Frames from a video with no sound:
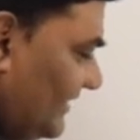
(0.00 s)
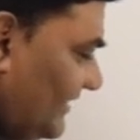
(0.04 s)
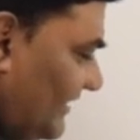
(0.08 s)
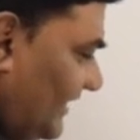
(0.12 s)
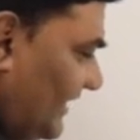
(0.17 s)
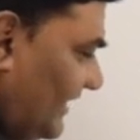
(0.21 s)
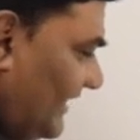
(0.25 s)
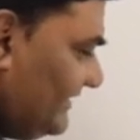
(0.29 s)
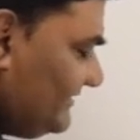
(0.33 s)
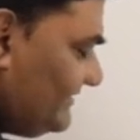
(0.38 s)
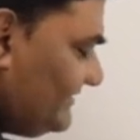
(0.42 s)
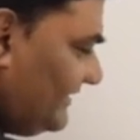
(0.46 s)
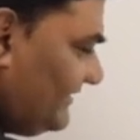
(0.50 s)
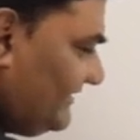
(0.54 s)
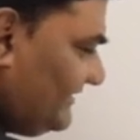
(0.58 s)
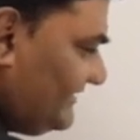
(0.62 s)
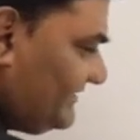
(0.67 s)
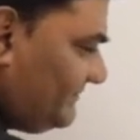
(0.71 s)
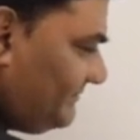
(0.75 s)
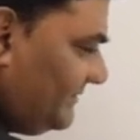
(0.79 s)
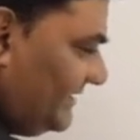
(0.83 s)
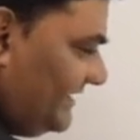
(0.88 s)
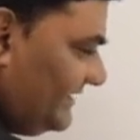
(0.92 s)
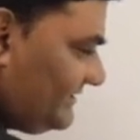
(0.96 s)
I is at
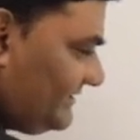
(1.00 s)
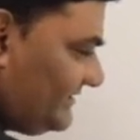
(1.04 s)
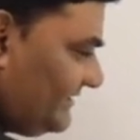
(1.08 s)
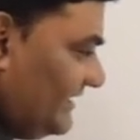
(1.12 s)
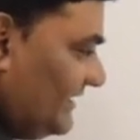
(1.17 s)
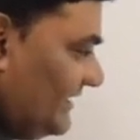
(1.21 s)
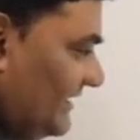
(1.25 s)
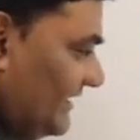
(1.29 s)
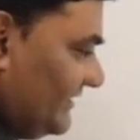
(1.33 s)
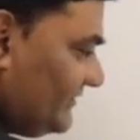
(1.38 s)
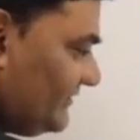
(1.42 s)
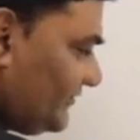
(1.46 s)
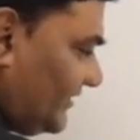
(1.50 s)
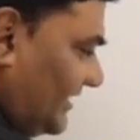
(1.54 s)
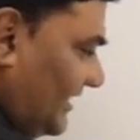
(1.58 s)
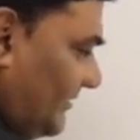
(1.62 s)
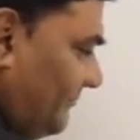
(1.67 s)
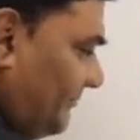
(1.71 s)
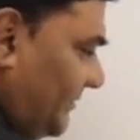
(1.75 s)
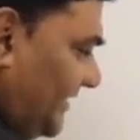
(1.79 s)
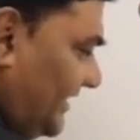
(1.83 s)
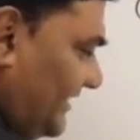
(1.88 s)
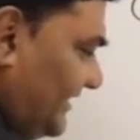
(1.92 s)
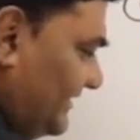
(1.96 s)
this place. So
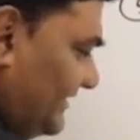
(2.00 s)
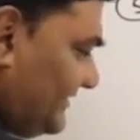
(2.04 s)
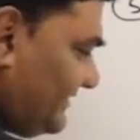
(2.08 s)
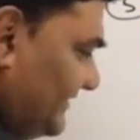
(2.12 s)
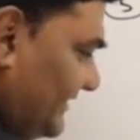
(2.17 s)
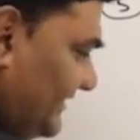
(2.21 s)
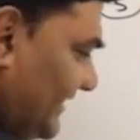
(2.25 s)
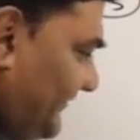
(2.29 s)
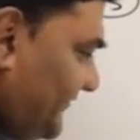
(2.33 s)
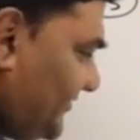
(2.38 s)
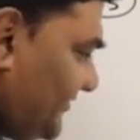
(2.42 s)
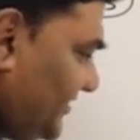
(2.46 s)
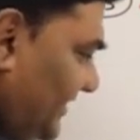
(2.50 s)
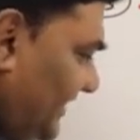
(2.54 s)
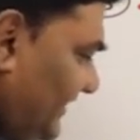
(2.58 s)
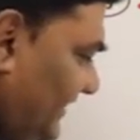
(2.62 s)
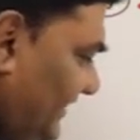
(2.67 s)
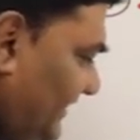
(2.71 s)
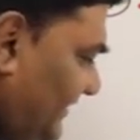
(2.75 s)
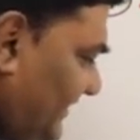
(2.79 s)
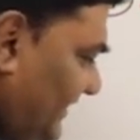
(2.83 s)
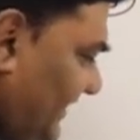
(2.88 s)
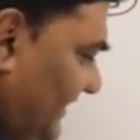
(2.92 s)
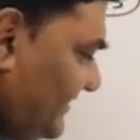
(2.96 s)
compare its left child
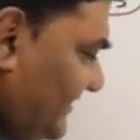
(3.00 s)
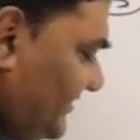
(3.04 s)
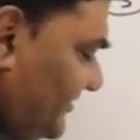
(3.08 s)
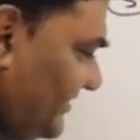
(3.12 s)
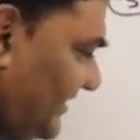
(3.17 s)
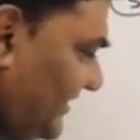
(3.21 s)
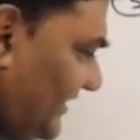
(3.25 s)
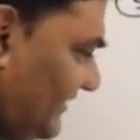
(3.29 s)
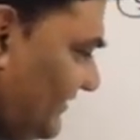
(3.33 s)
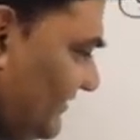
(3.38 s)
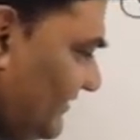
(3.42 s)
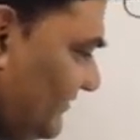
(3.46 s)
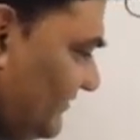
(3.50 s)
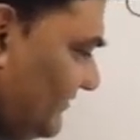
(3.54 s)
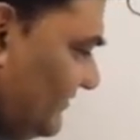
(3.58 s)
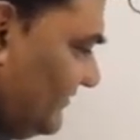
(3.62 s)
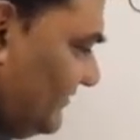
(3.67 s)
and right child.